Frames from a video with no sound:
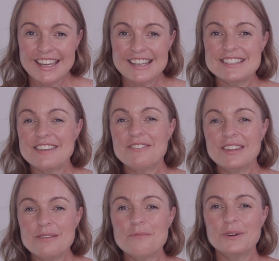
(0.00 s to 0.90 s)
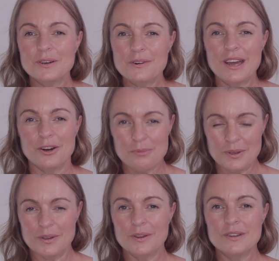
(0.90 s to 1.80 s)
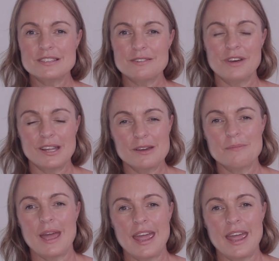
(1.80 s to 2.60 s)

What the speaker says: Because they really will help you develop